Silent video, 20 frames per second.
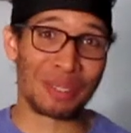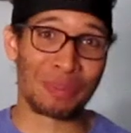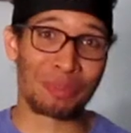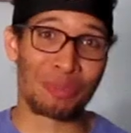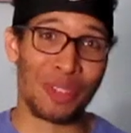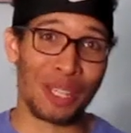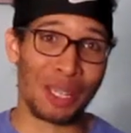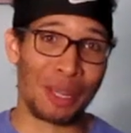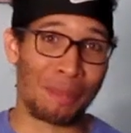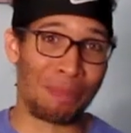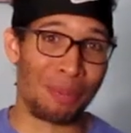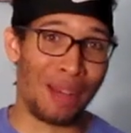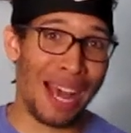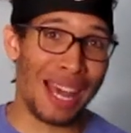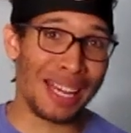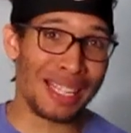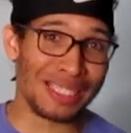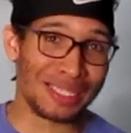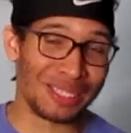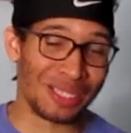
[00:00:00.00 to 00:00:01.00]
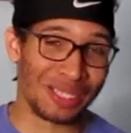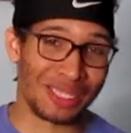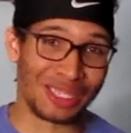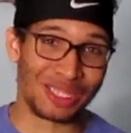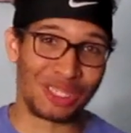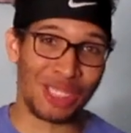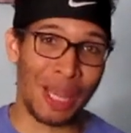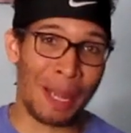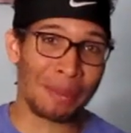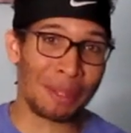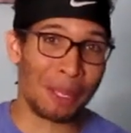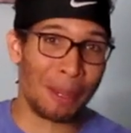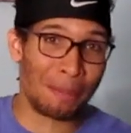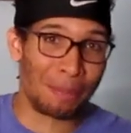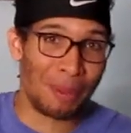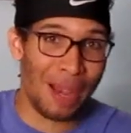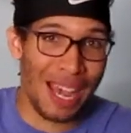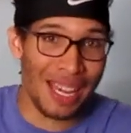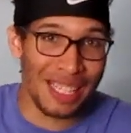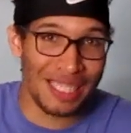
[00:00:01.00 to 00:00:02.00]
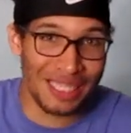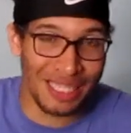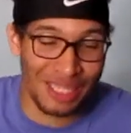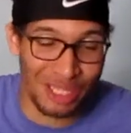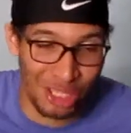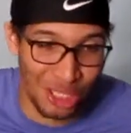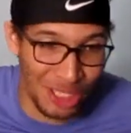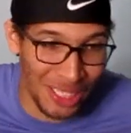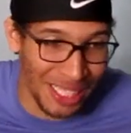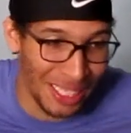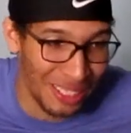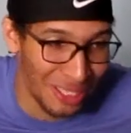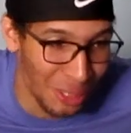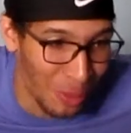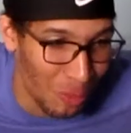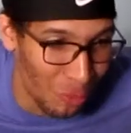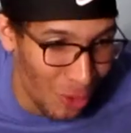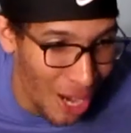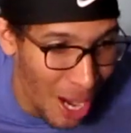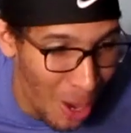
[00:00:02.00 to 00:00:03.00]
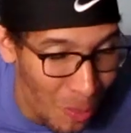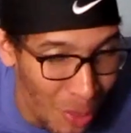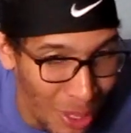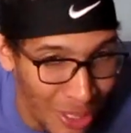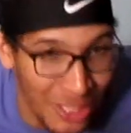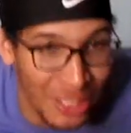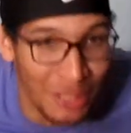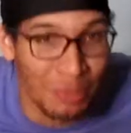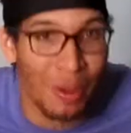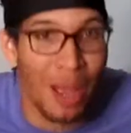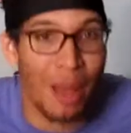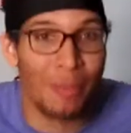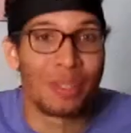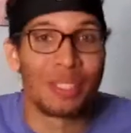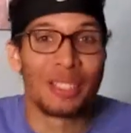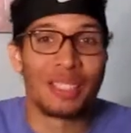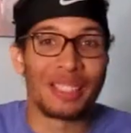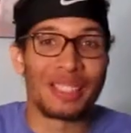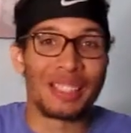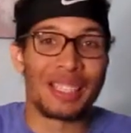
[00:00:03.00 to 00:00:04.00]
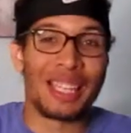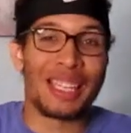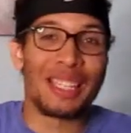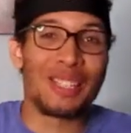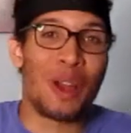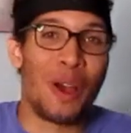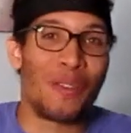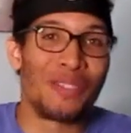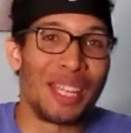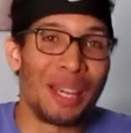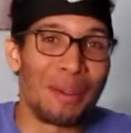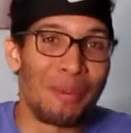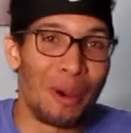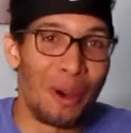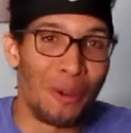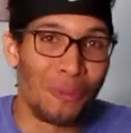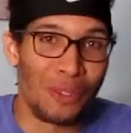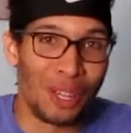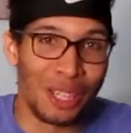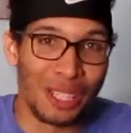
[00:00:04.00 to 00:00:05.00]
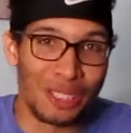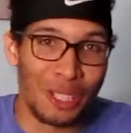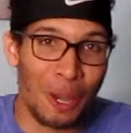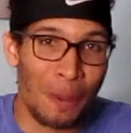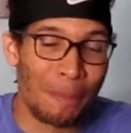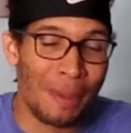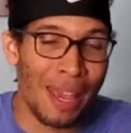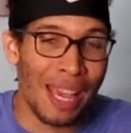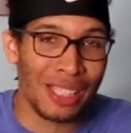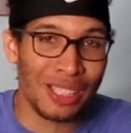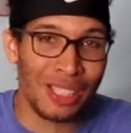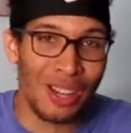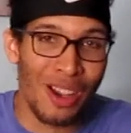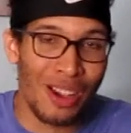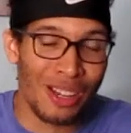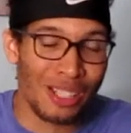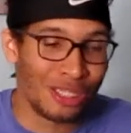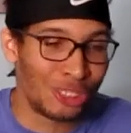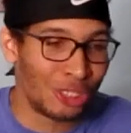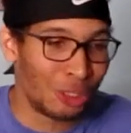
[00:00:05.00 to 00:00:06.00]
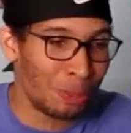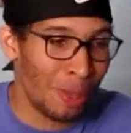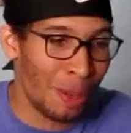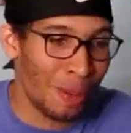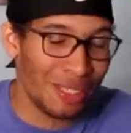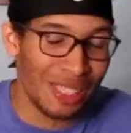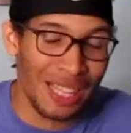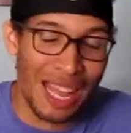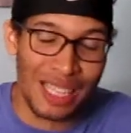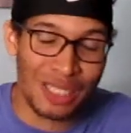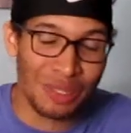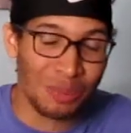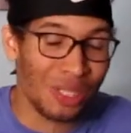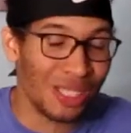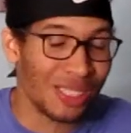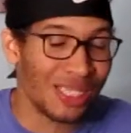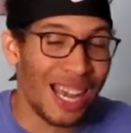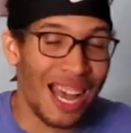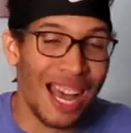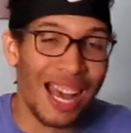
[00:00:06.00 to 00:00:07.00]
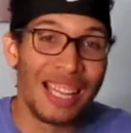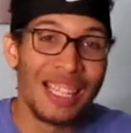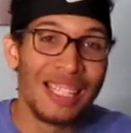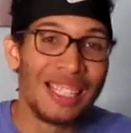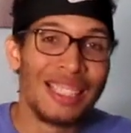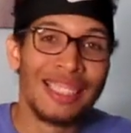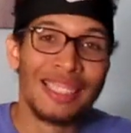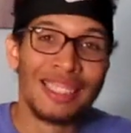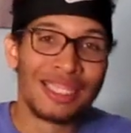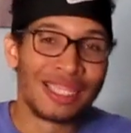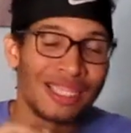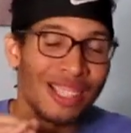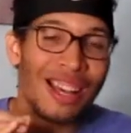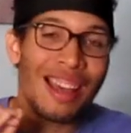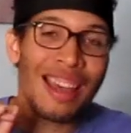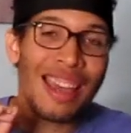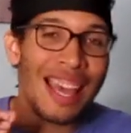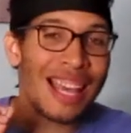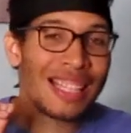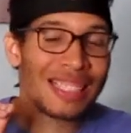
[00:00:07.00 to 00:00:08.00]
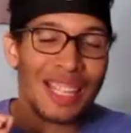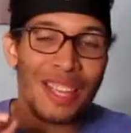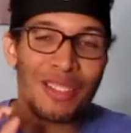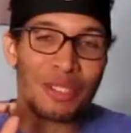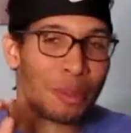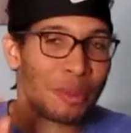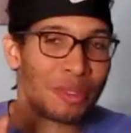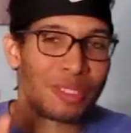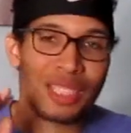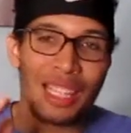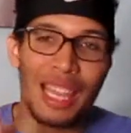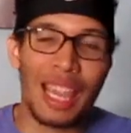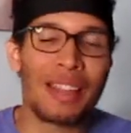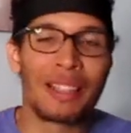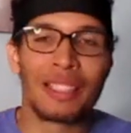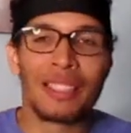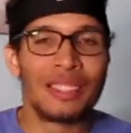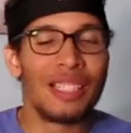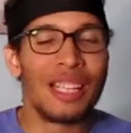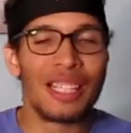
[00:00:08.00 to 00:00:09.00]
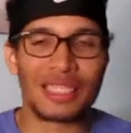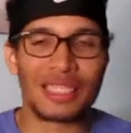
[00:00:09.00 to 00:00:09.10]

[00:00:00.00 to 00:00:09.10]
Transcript: some fucking bodies, the chopped up bodies and shit, and some Rottweilers probably eating off that motherfucker in your backyard, and she probably, I swear to God, her ass gets some, it